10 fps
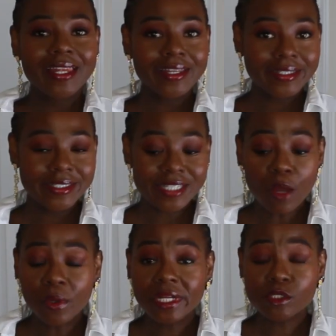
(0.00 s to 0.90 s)
ladies, I
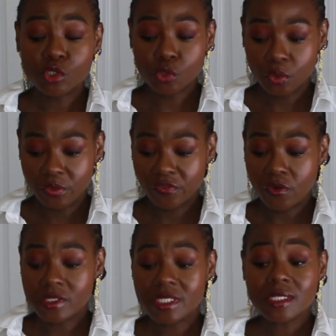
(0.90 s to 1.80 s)
wanted to show you
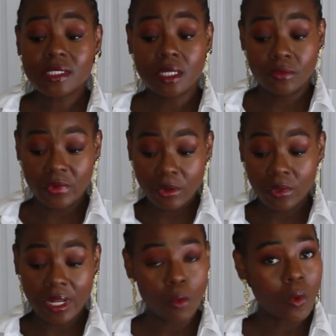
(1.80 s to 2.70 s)
first. This is a
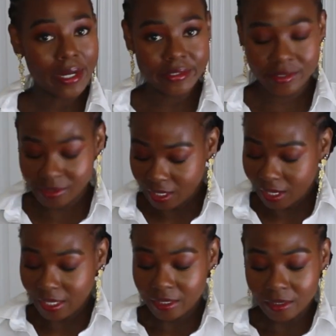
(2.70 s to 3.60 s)
regular white
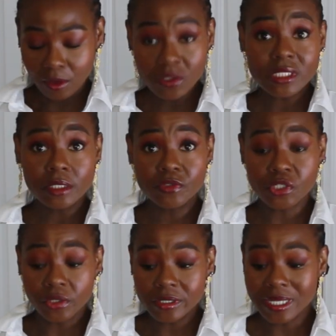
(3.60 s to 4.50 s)
long sleeve
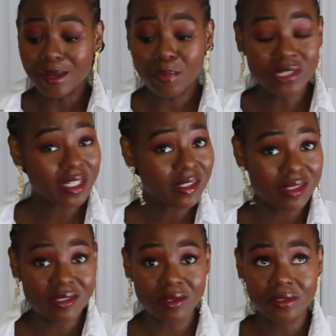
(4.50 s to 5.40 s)
shirt. I purchased
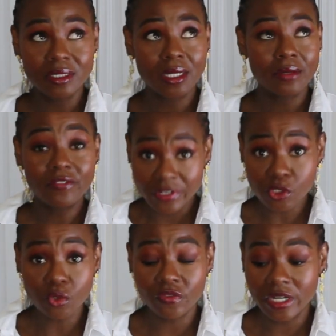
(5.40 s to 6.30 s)
this on
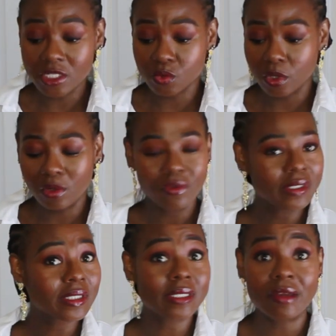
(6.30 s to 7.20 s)
Fashion Nova as well
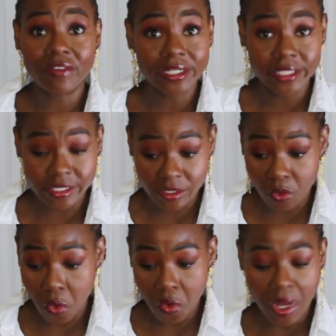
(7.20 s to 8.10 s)
several years
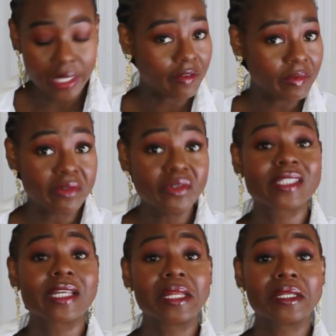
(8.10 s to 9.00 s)
ago, and I've been
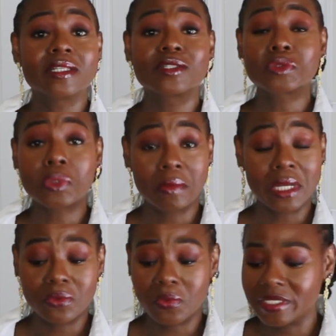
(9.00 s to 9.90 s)
restyling it so
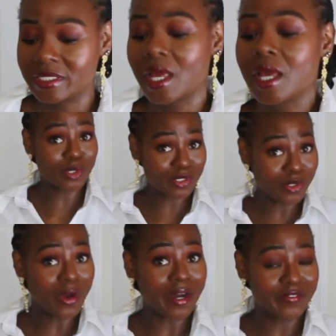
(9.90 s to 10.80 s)
many ways. Does
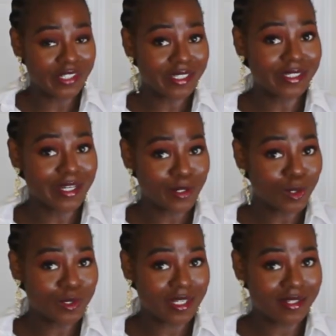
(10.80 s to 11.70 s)
not have this in their
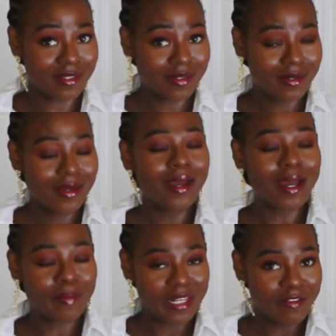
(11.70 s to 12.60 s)
closets.
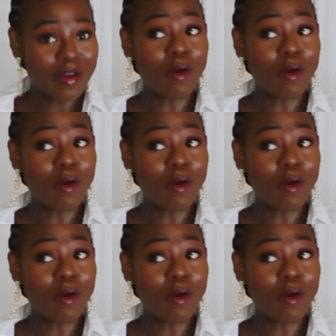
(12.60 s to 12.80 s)
I believe